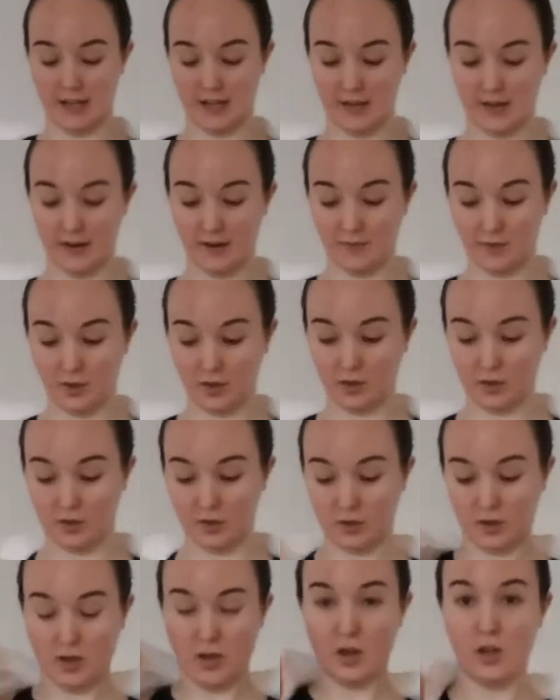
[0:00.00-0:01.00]
And then I've
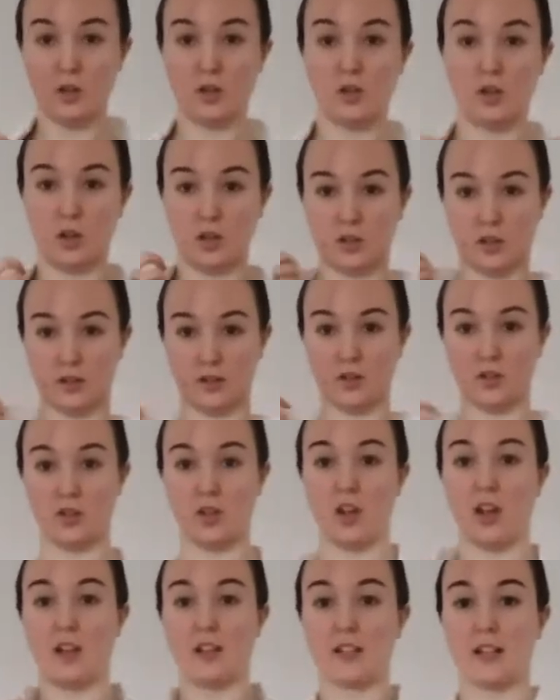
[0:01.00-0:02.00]
just chucked on the
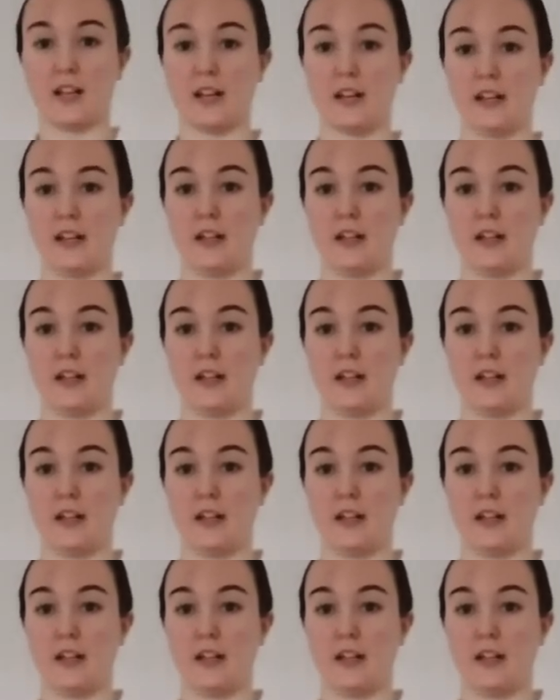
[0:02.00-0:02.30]
shirt as like